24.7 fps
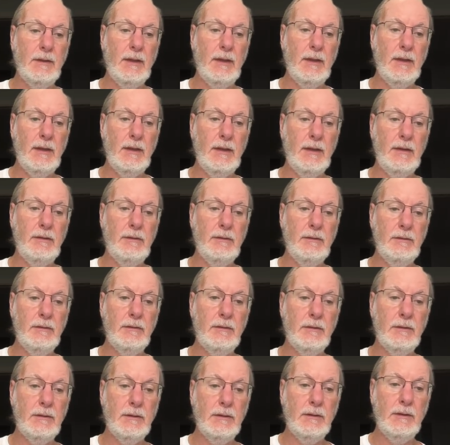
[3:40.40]
And
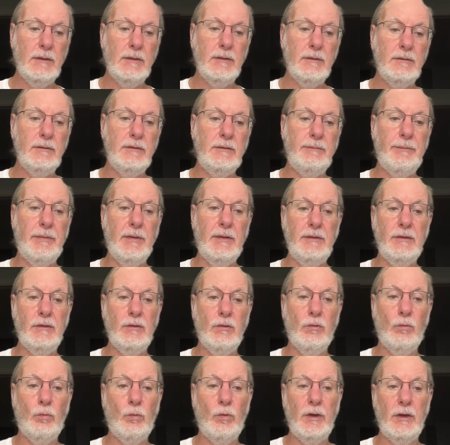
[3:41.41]
depending
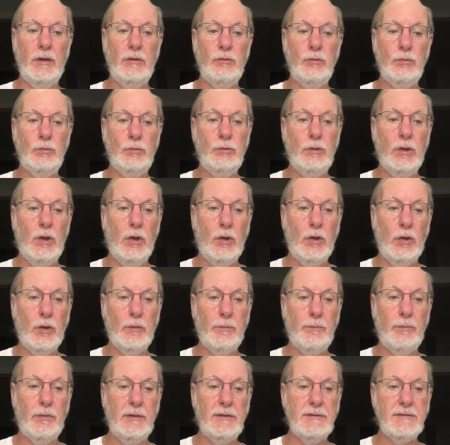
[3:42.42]
on where you
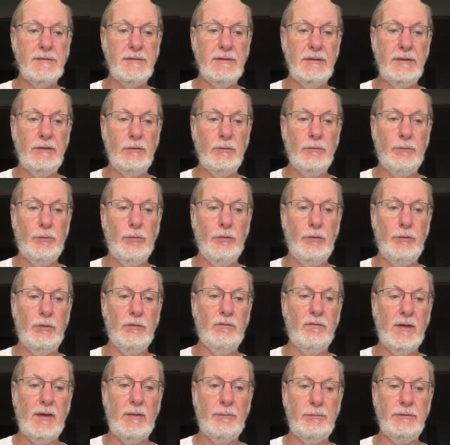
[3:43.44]
are placing the point
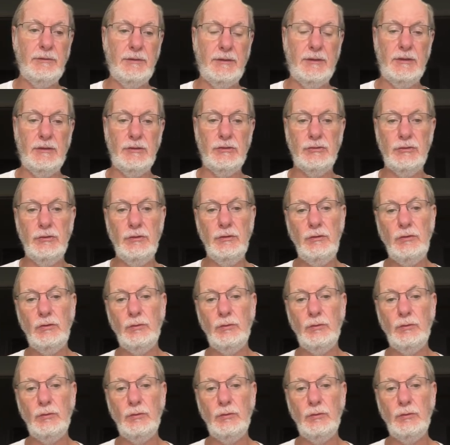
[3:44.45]
of application,